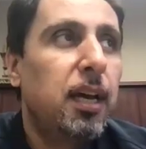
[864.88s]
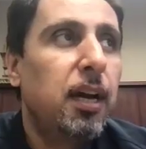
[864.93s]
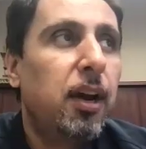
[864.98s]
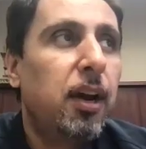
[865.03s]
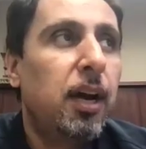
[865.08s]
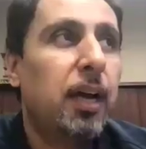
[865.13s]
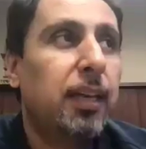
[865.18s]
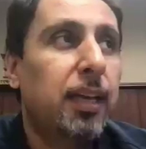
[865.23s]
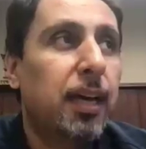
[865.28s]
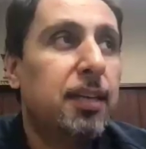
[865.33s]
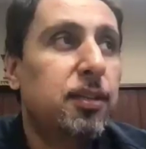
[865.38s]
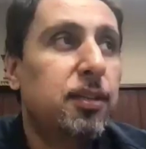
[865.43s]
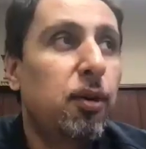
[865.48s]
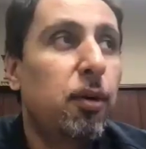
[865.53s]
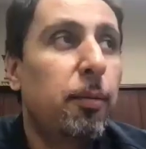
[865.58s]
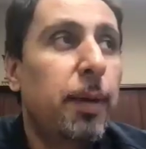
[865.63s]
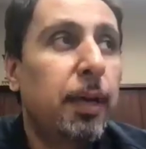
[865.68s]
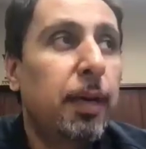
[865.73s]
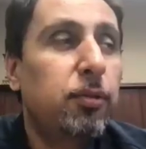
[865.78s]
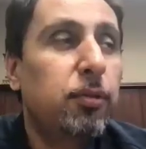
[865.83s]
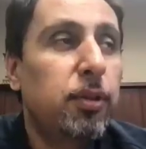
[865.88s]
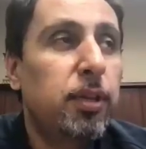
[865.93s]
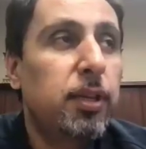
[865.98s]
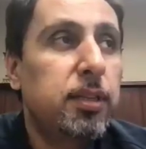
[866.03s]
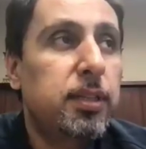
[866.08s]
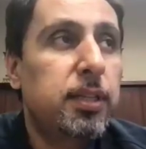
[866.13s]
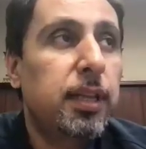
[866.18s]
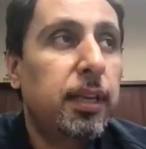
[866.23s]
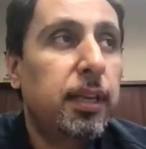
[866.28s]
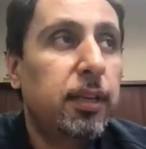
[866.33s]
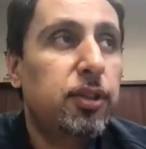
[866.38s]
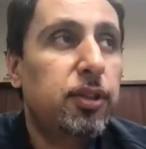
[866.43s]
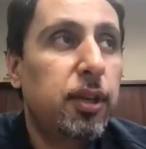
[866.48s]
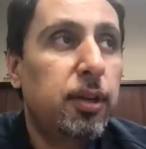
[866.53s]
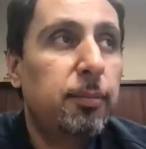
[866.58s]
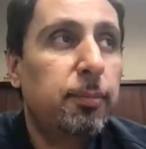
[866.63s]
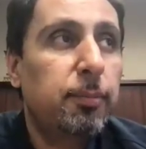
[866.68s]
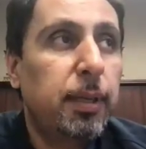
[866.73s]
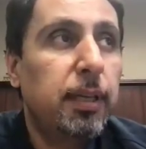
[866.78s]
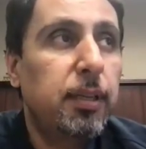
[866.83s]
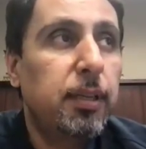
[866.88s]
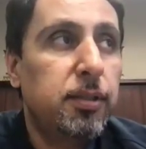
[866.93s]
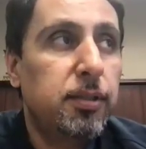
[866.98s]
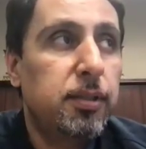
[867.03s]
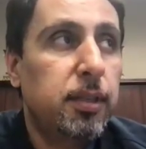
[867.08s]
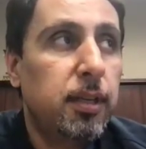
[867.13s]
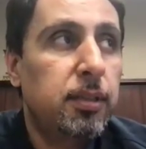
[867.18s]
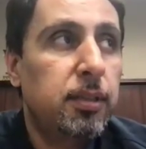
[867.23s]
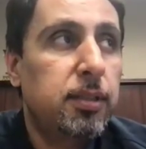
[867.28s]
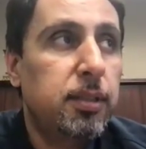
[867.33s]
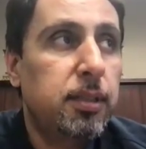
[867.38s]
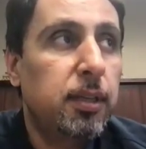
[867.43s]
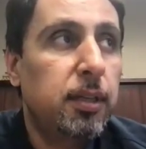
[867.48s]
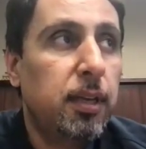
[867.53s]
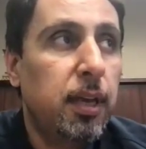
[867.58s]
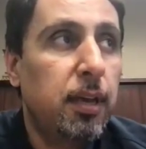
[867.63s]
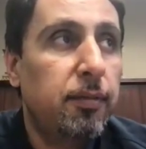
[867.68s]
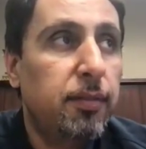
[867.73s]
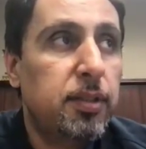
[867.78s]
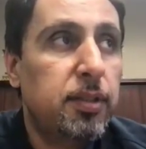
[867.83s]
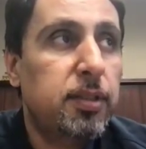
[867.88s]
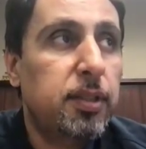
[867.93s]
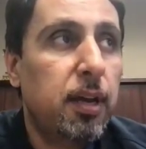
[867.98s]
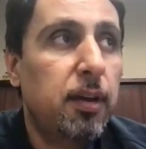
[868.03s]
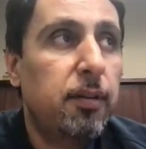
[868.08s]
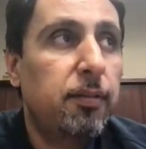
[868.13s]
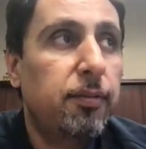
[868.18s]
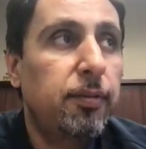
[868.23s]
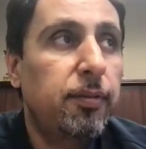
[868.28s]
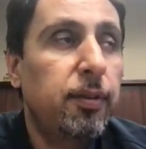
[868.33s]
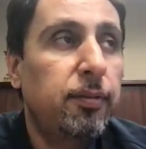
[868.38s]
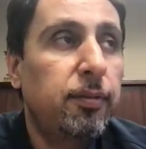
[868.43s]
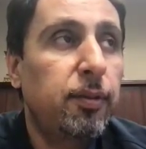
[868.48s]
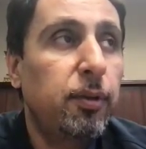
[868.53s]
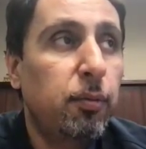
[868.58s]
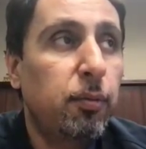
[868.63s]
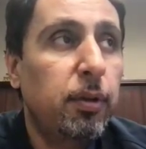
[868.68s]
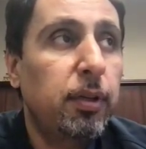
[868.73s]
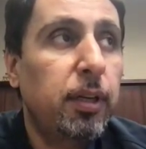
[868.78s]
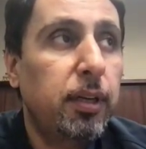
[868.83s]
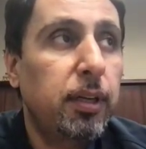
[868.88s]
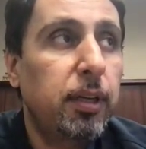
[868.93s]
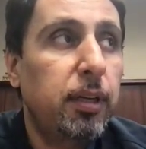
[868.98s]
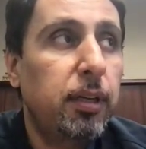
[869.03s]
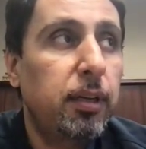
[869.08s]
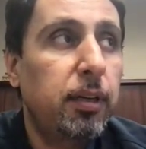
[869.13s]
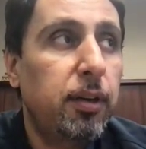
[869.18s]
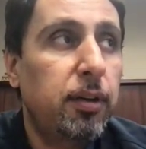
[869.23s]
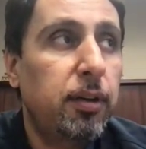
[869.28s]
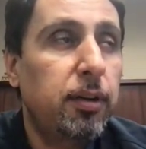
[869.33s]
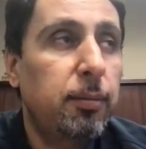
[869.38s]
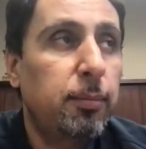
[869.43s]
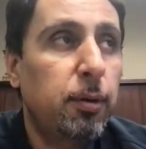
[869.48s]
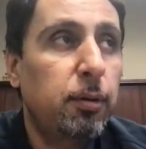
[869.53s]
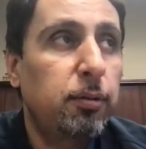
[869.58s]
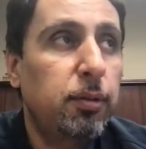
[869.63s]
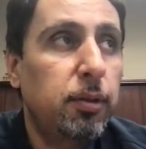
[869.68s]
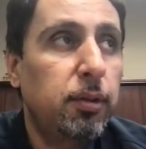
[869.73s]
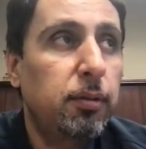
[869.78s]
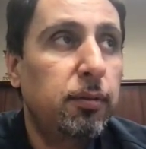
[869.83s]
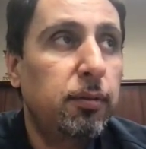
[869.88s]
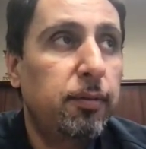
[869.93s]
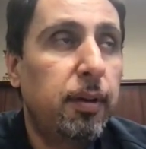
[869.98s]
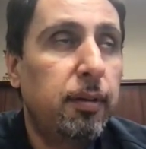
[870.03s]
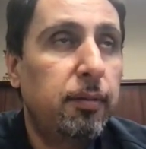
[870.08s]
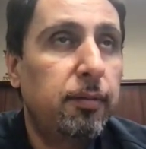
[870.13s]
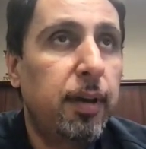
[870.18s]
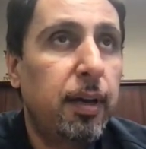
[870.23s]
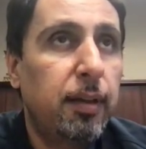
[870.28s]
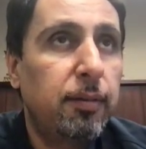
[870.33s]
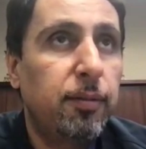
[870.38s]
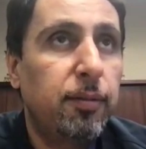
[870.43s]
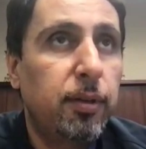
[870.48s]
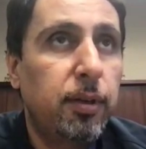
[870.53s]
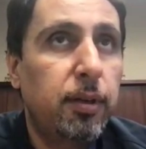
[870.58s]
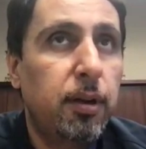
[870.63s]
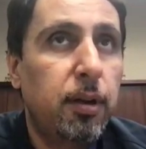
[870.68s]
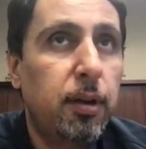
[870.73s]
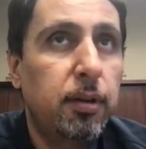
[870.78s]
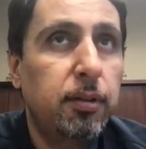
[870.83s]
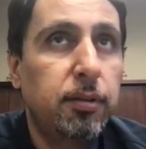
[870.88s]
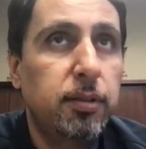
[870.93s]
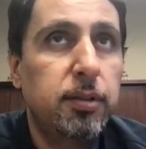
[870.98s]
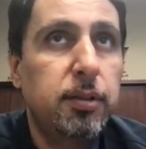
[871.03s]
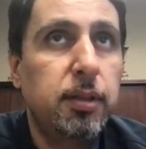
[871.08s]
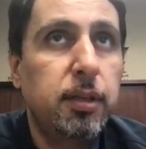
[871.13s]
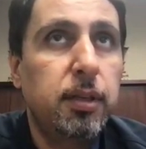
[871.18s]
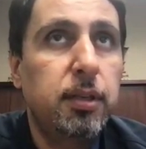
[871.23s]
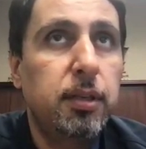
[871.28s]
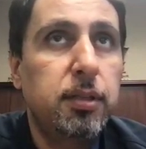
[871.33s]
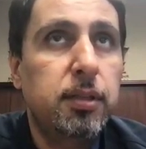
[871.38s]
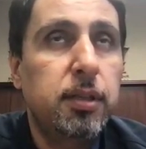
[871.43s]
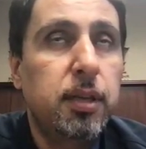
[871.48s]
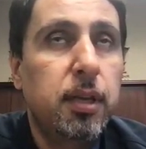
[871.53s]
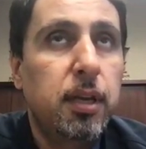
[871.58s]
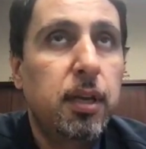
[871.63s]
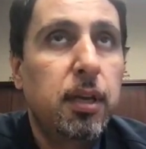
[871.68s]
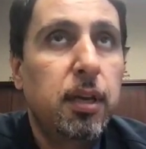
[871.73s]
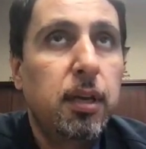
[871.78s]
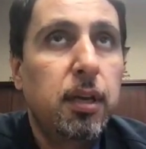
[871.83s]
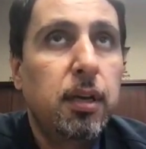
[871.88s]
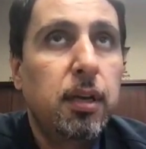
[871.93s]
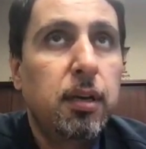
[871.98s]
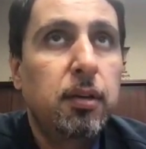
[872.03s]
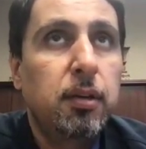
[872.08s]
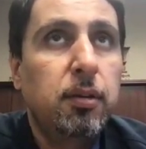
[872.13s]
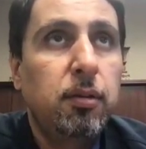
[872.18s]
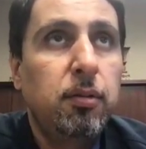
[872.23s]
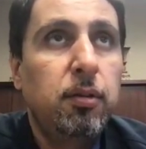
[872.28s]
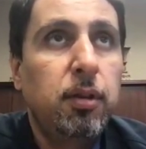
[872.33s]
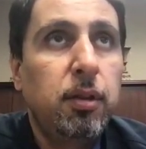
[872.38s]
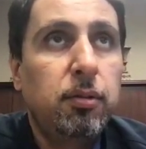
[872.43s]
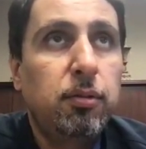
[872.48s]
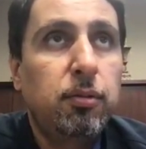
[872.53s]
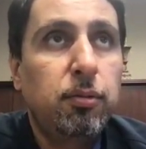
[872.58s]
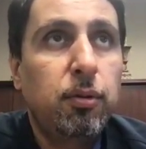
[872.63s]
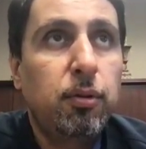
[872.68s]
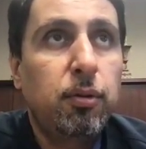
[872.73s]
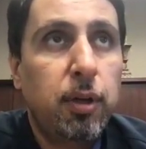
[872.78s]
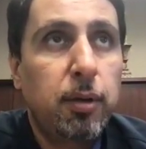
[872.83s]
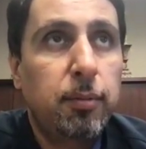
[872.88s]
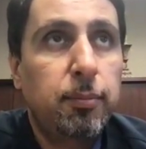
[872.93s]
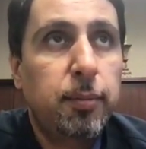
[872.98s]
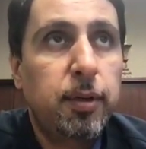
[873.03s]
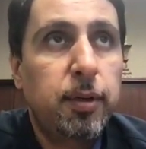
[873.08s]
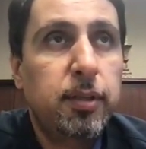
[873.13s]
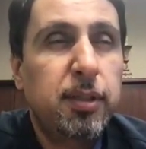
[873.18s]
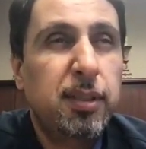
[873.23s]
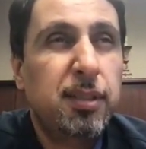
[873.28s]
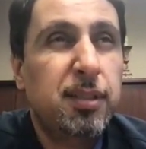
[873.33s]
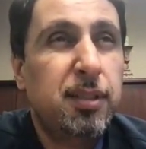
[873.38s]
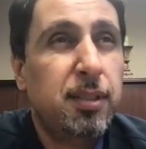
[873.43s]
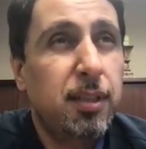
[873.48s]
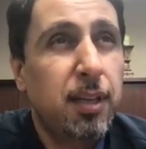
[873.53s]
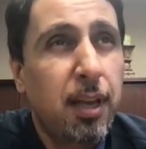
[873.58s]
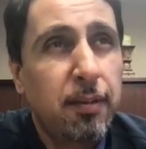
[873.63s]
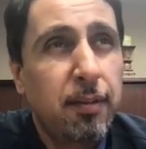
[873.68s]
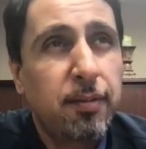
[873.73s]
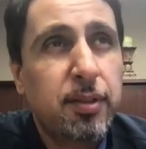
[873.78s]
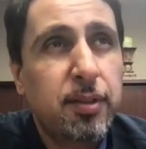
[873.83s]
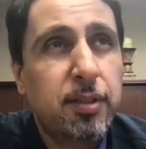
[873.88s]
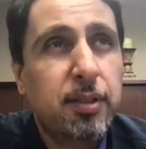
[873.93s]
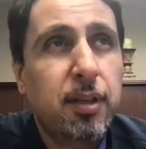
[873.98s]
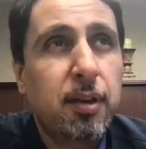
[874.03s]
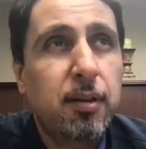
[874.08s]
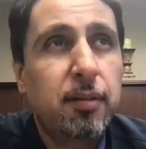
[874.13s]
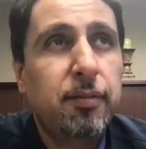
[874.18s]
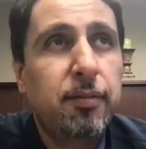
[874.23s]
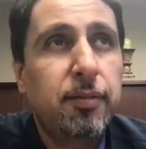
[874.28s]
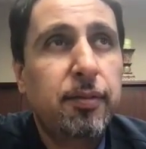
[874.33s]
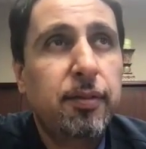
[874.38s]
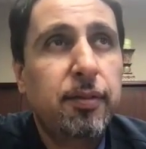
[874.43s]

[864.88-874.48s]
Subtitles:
All right, guys, go back to this lecture, please. It's heavy stuff. If you want to really learn about the valvular heart disease, you need to know numbers. It's heavy stuff.